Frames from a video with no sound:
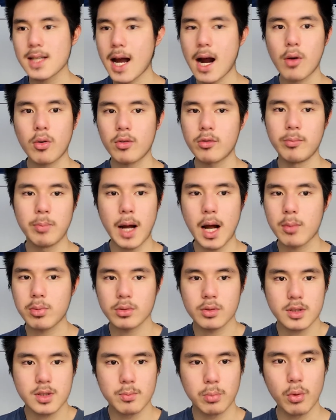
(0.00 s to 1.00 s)
Tower of
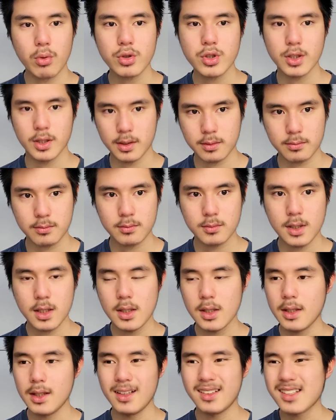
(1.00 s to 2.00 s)
Babel is bullshit.
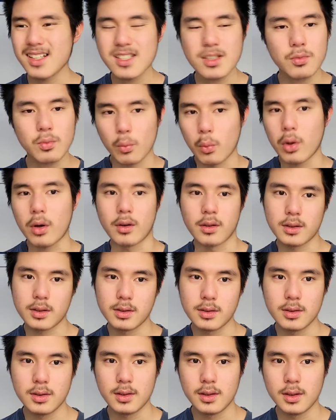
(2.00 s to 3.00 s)
It doesn't work.
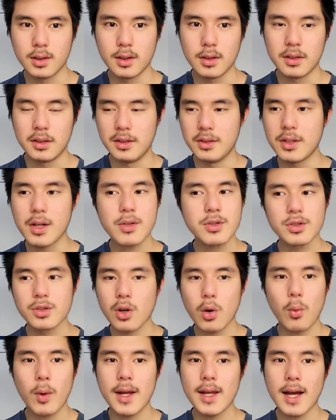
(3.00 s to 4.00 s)
There's
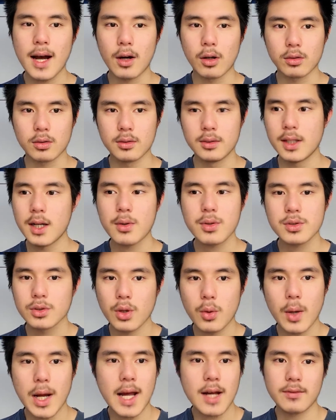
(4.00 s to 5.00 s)
no way out. There is
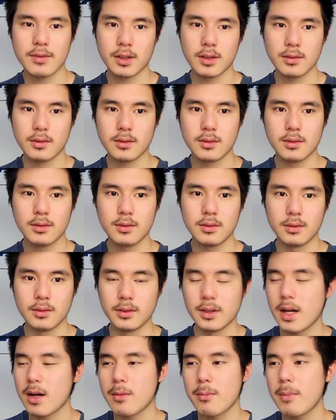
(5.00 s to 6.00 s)
no heaven.
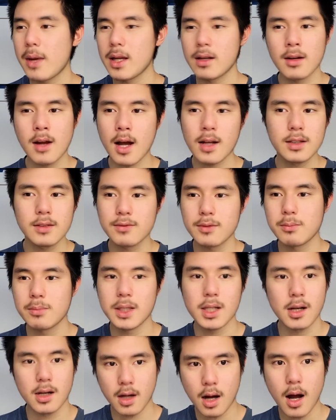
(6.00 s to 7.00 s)
There may not even
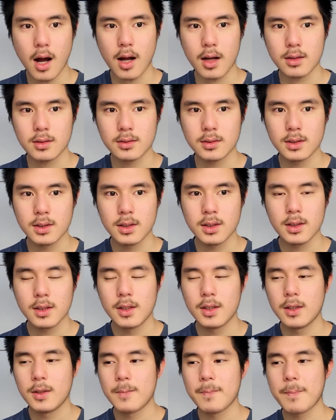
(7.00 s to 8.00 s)
be a god.
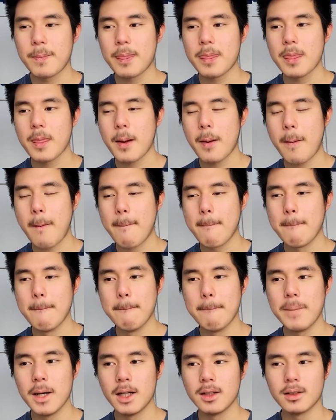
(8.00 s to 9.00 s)

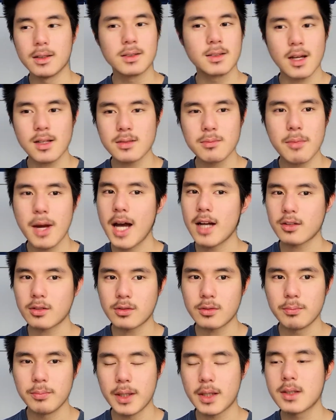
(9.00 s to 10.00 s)
But it doesn't
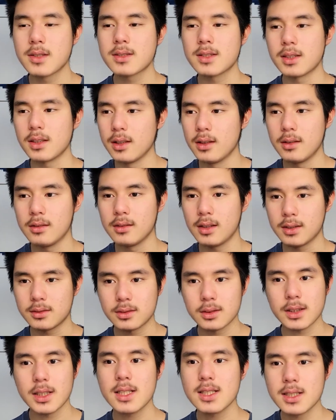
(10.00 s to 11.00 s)
matter, because it
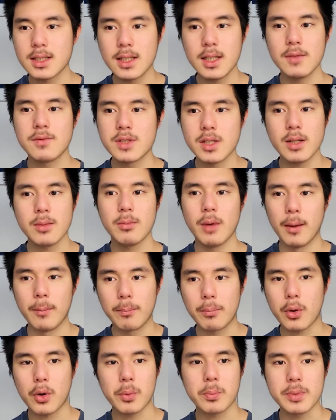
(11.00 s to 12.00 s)
at least gives him a
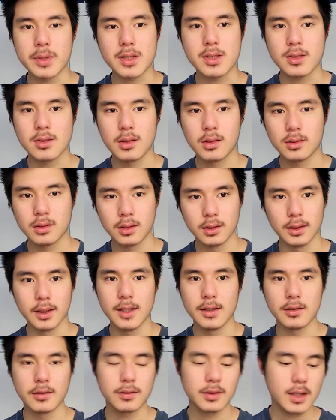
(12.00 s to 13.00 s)
purpose to
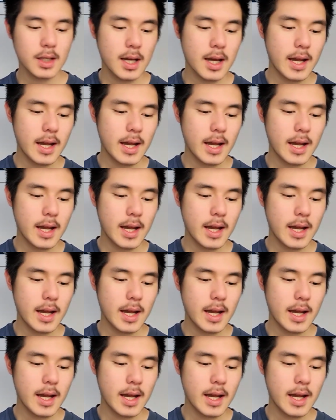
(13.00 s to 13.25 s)
live.